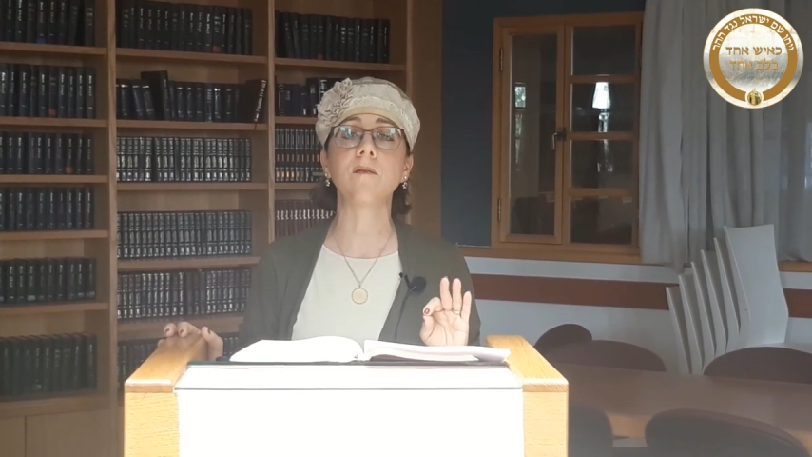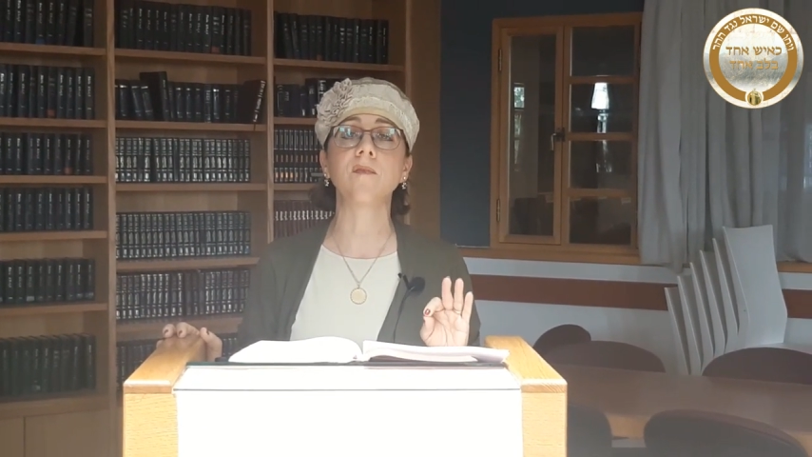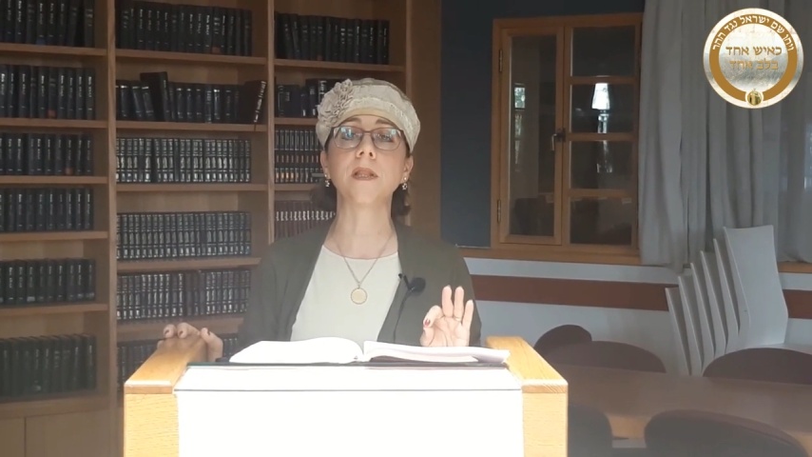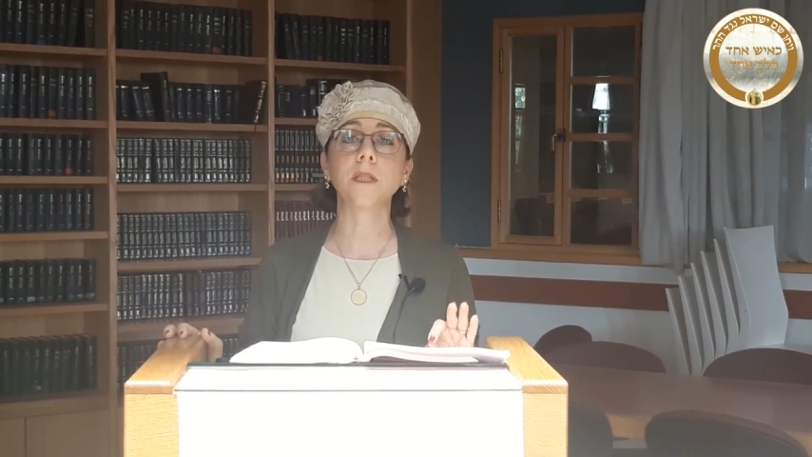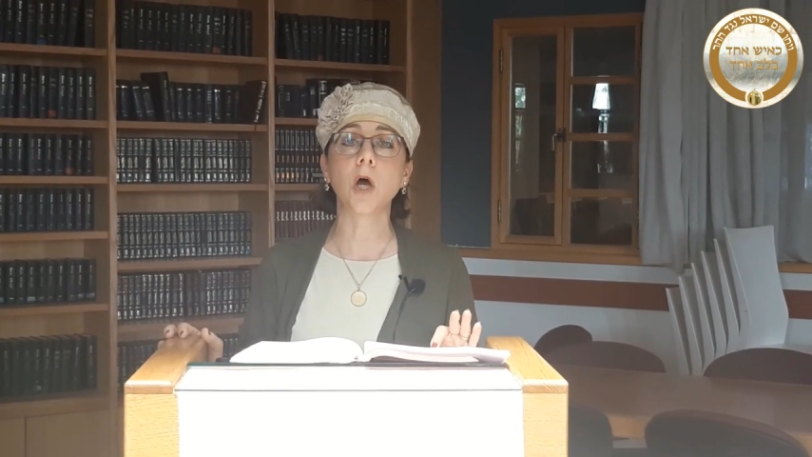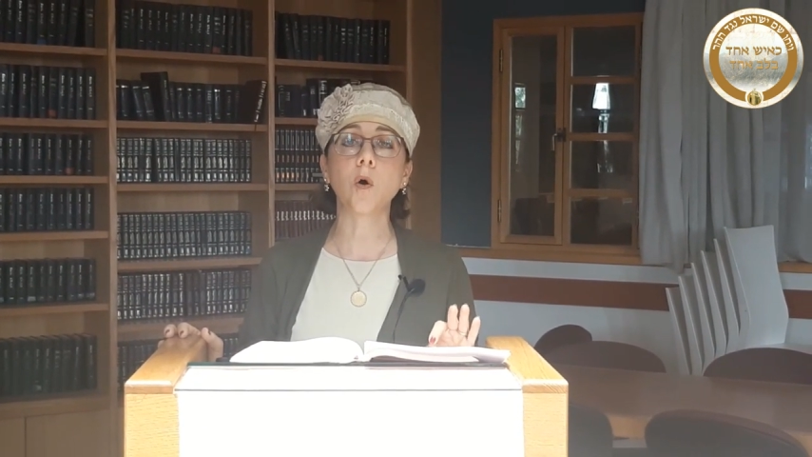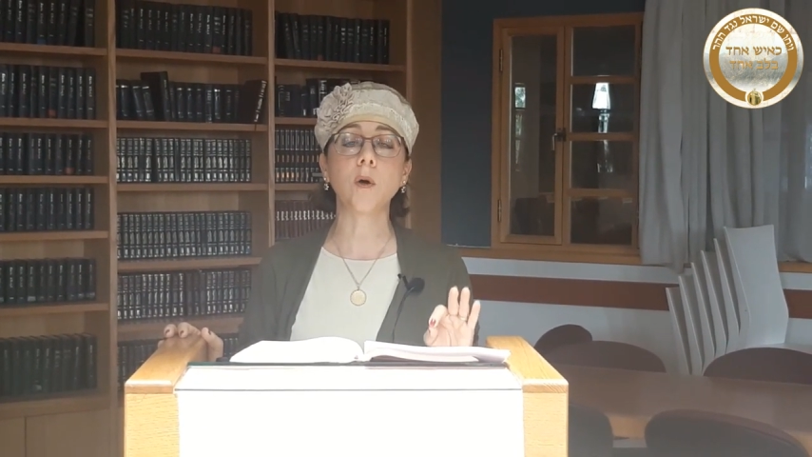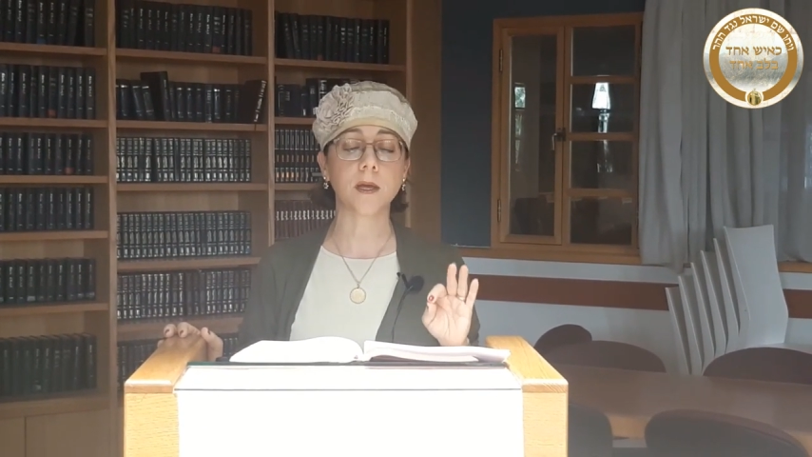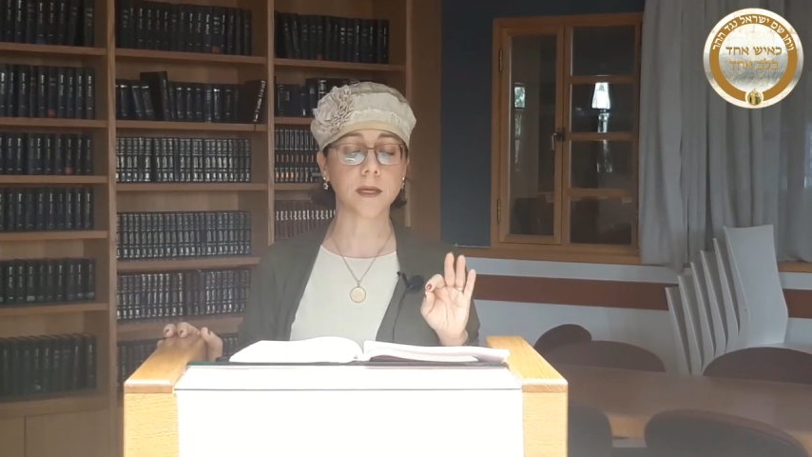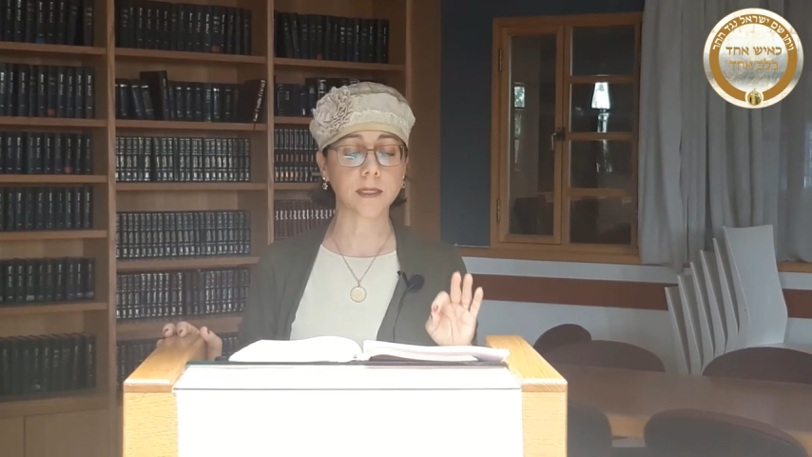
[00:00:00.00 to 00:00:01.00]

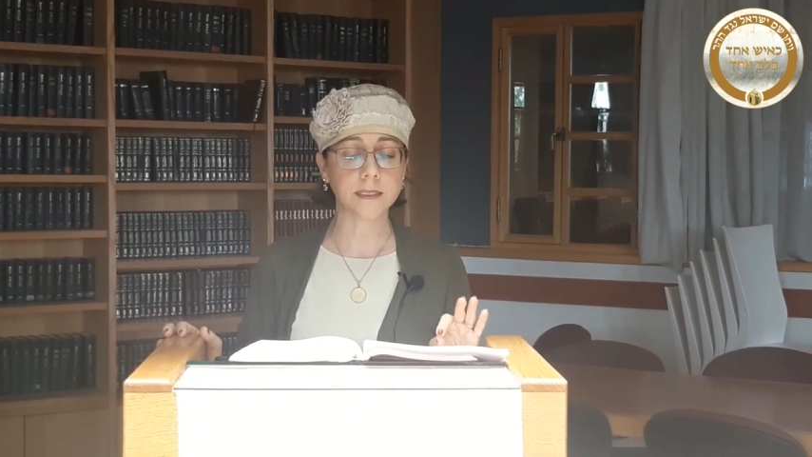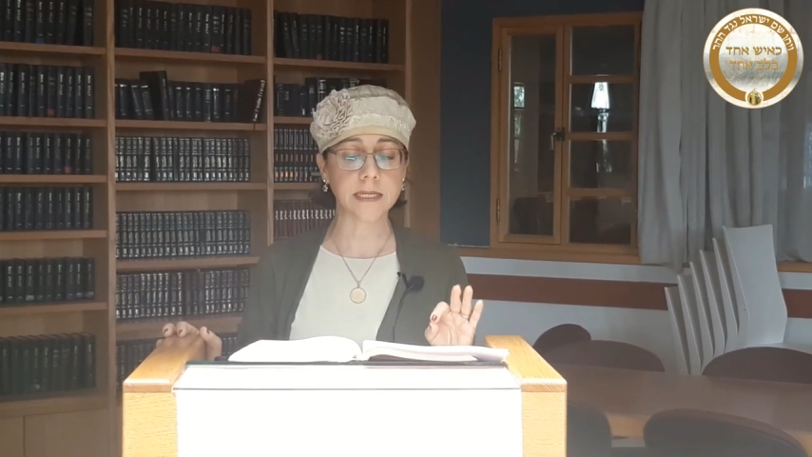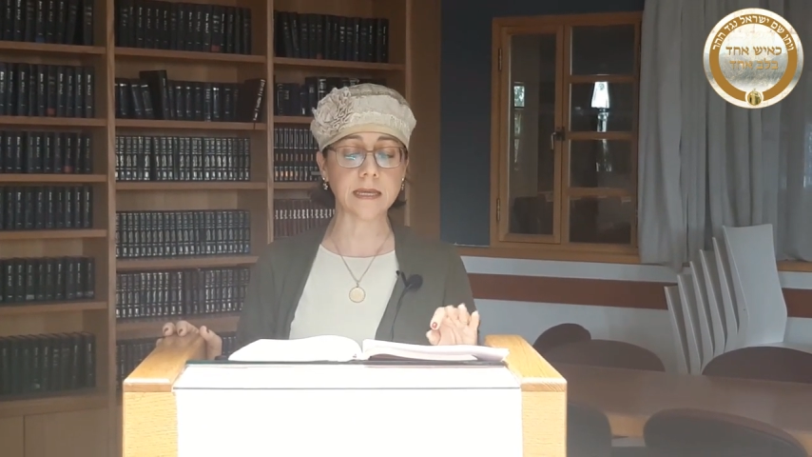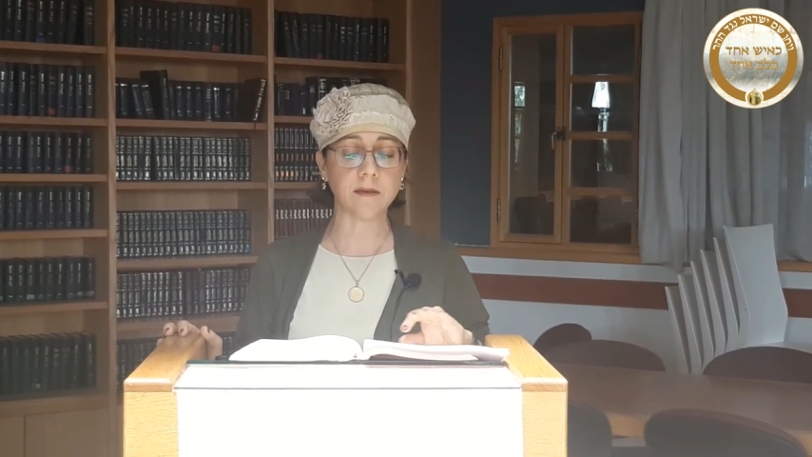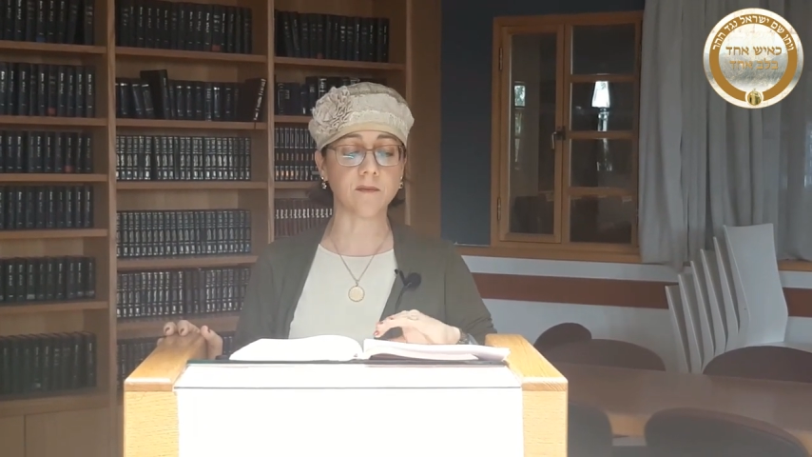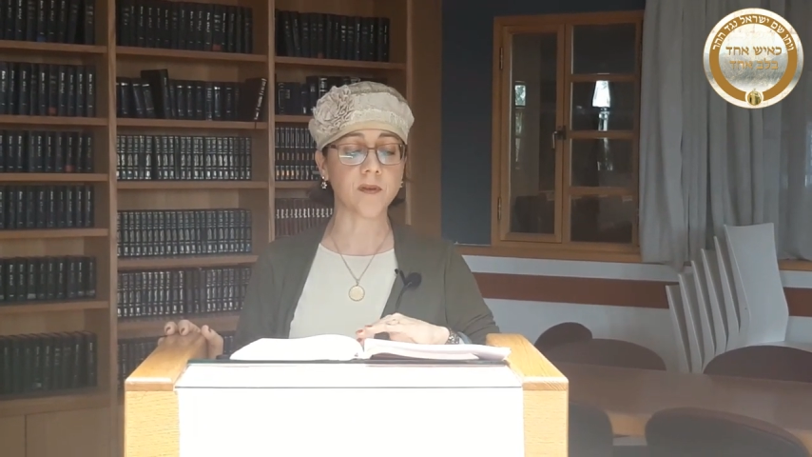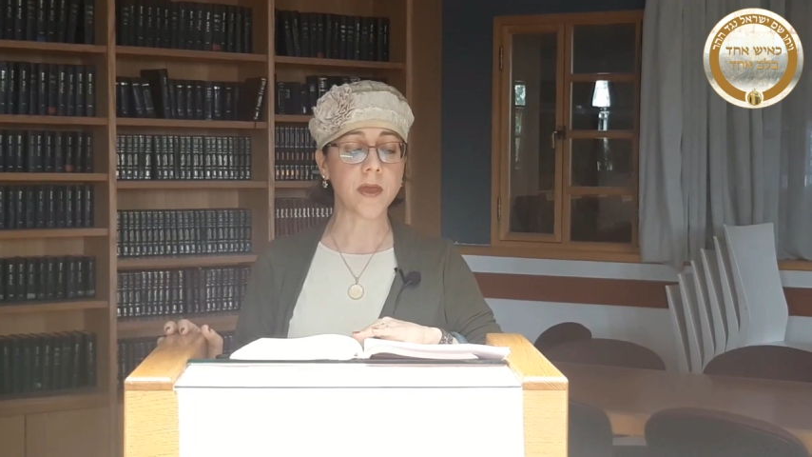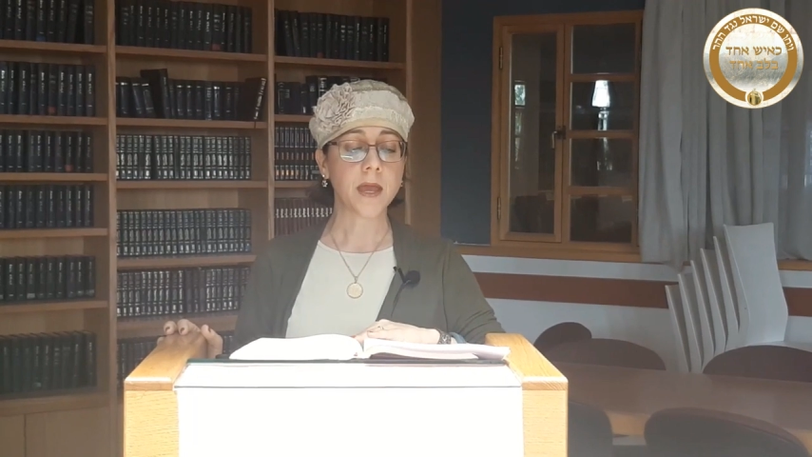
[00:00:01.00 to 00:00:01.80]
velo chtiv,